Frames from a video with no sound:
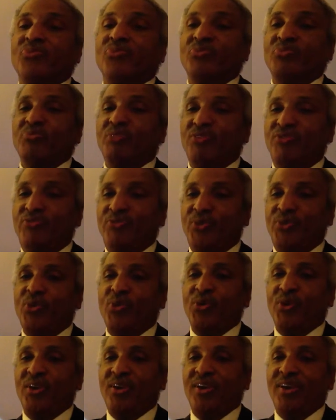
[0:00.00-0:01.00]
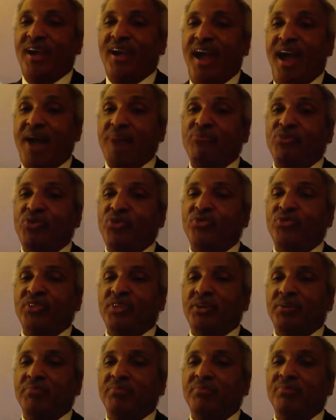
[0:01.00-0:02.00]
before I move
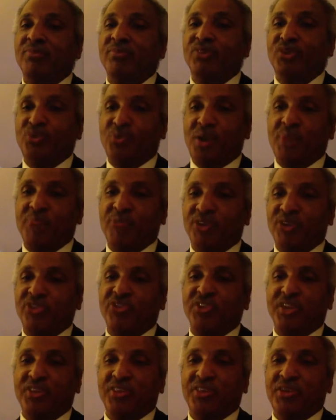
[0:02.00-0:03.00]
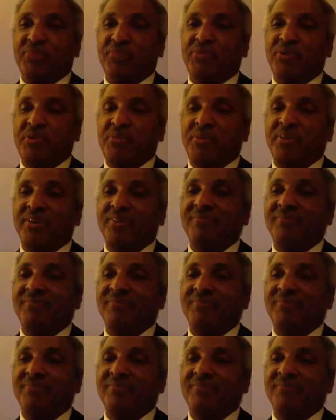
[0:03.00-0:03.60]
them to where I'm going to set the appointment.